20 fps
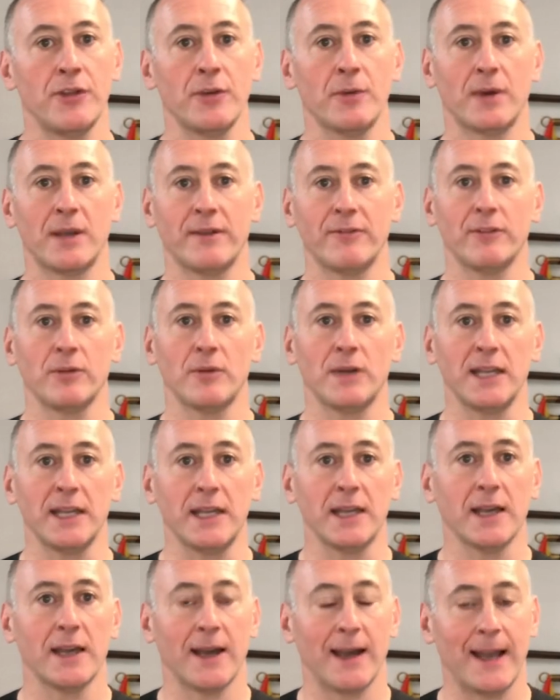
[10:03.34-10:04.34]
every week,
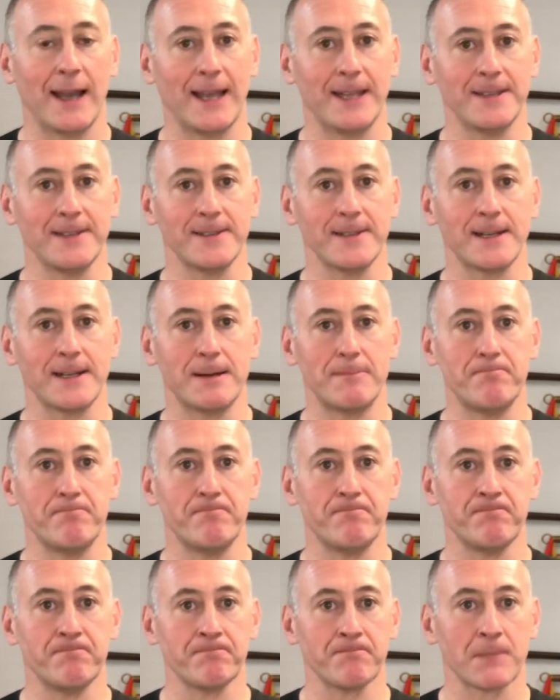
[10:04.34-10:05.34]
and
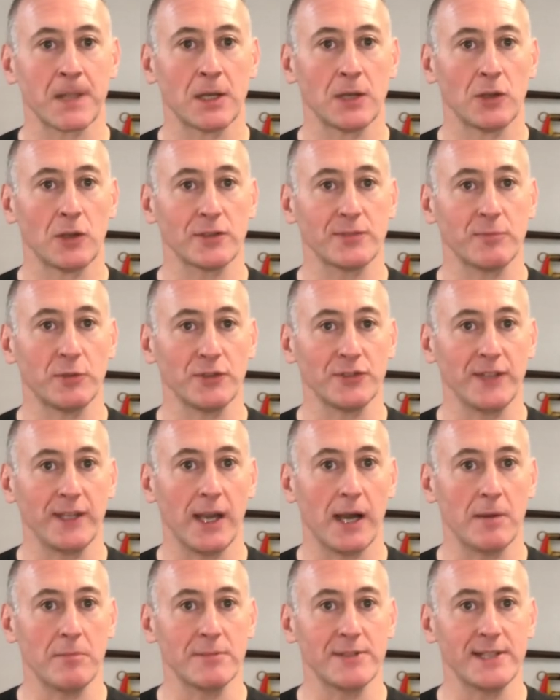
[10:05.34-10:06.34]
lots more to
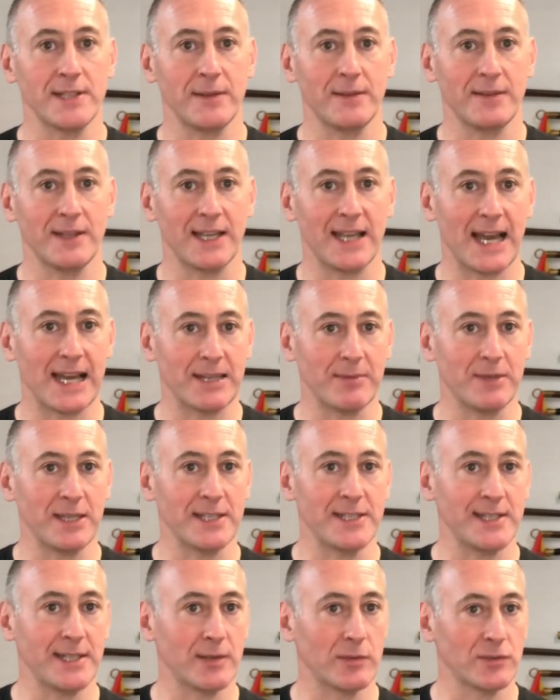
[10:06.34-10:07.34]
come. See you in the academy.
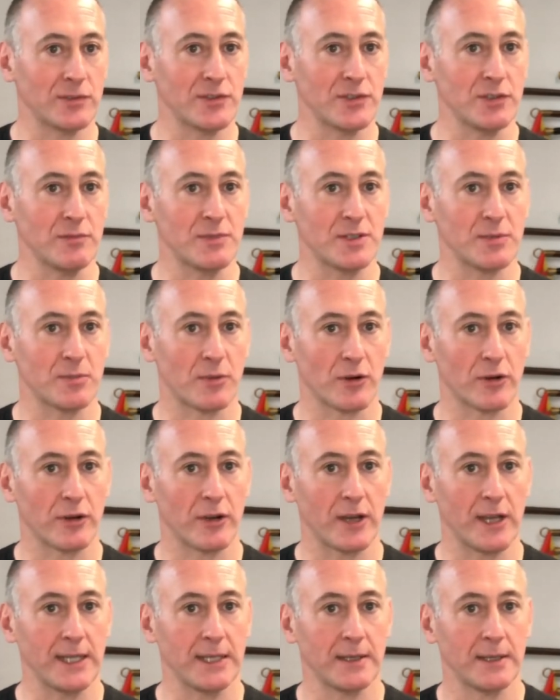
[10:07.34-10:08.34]
See you on Zoom tomorrow
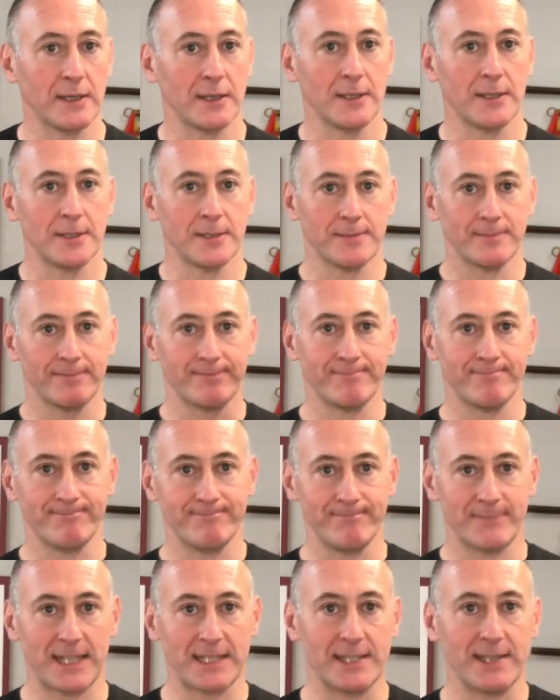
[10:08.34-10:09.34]
night.
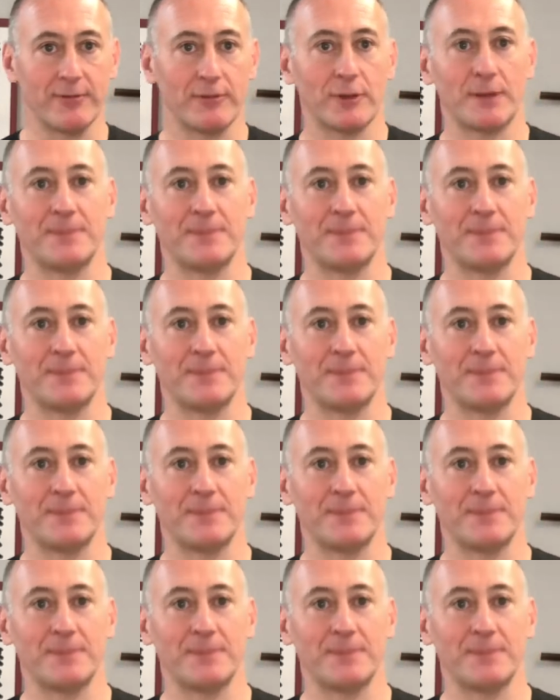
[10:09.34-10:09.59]
Thanks, everyone.